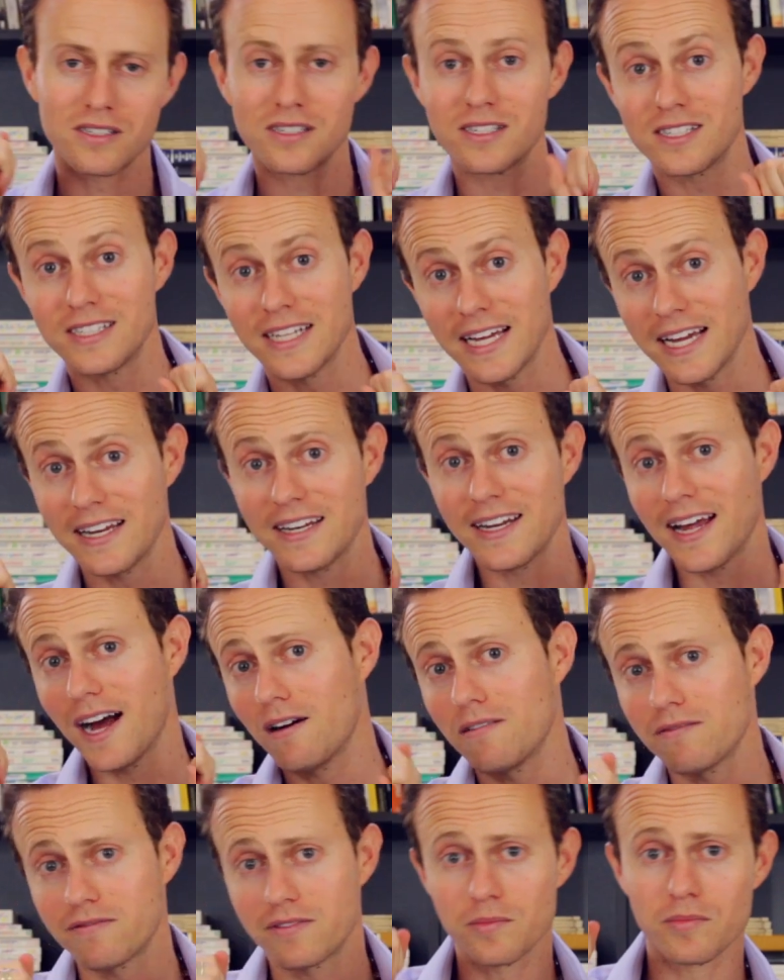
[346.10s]
stand
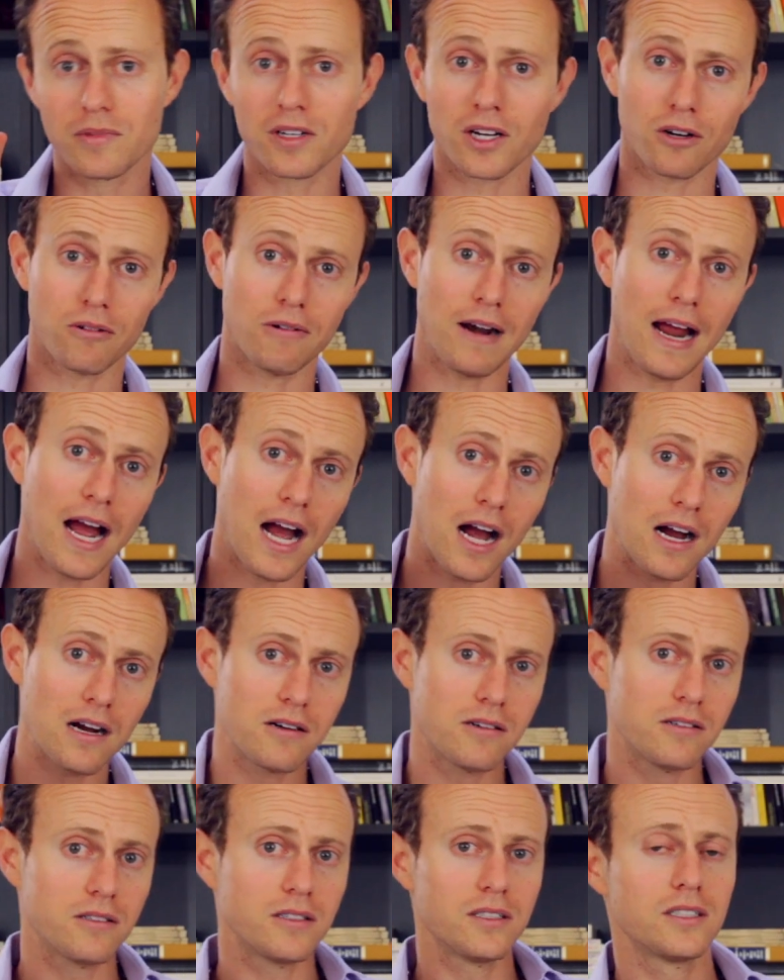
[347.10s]
out from the
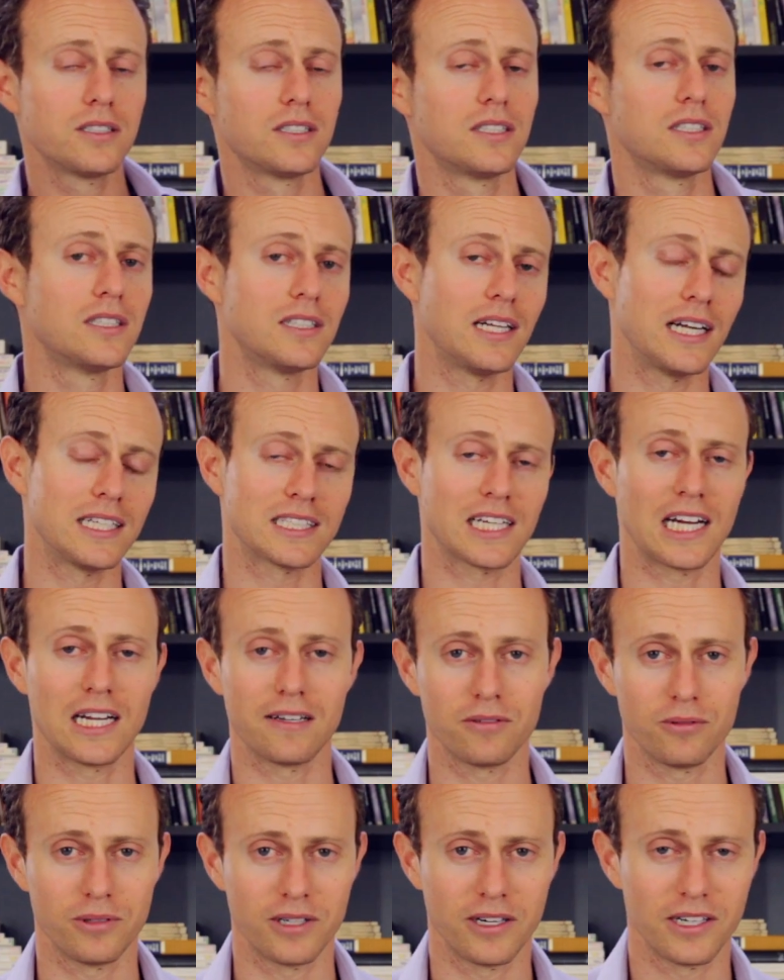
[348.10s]
crowd. That's
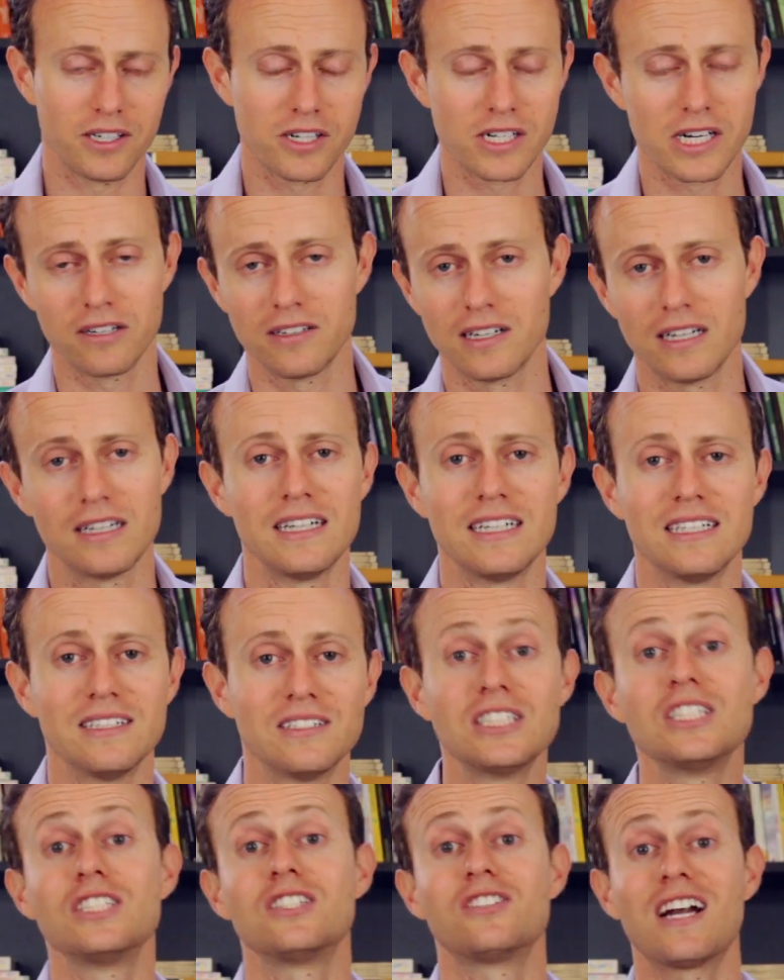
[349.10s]
kind of a weird intro. All right,
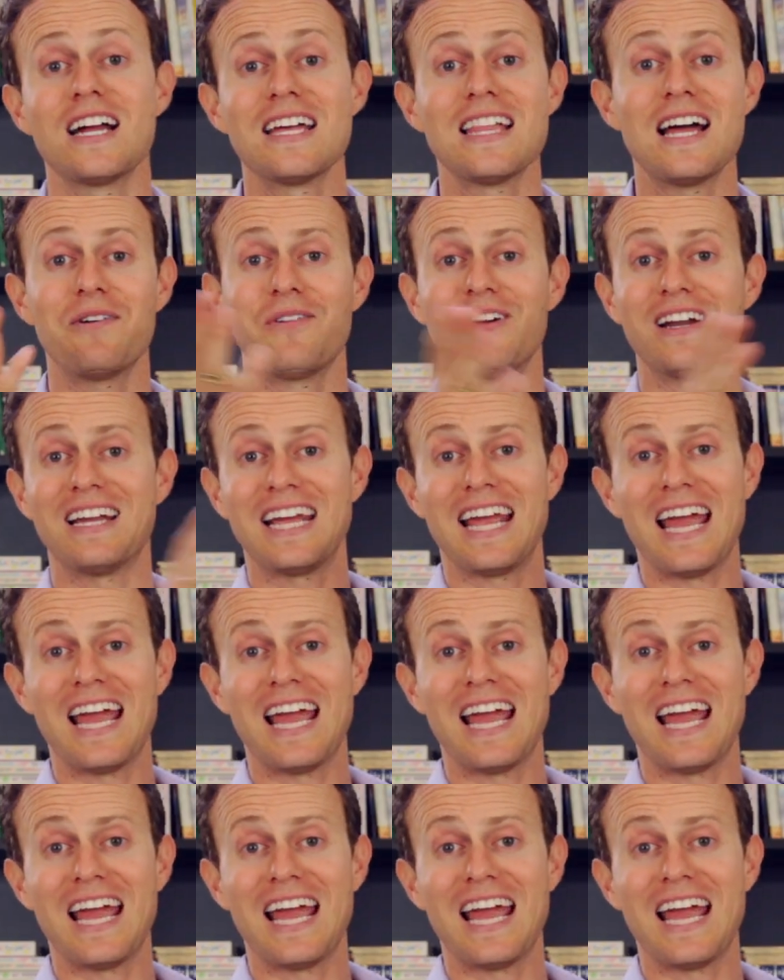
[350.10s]
let's try that one